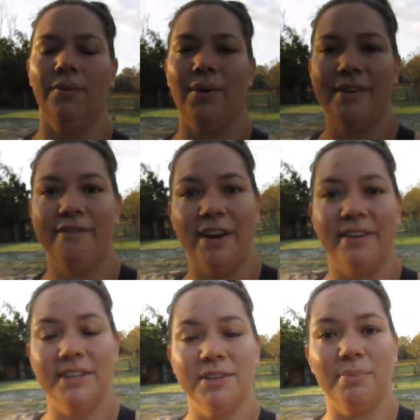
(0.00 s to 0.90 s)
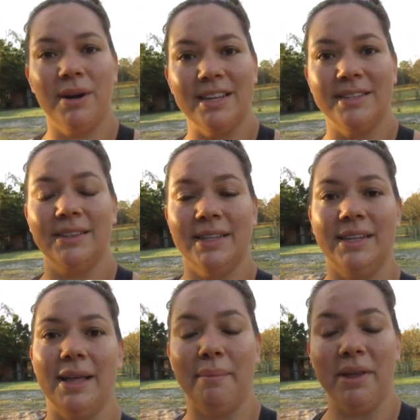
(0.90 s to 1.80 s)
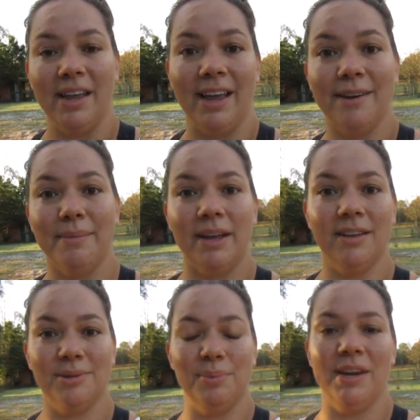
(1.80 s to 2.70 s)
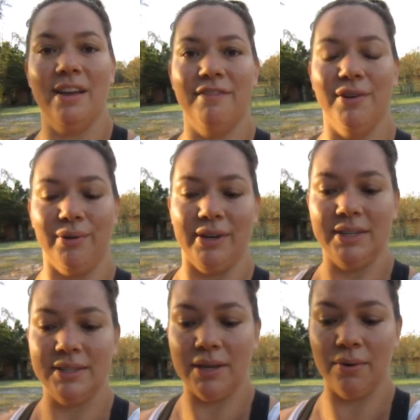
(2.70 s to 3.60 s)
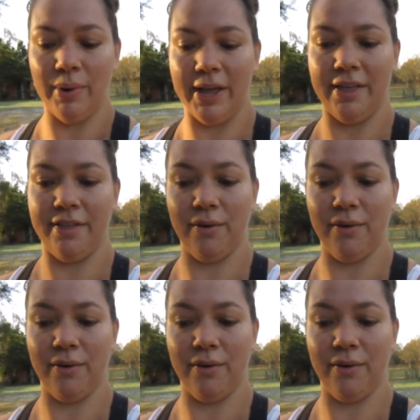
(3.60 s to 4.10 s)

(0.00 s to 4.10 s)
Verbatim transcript: one very surprising thing that me and my husband have noticed with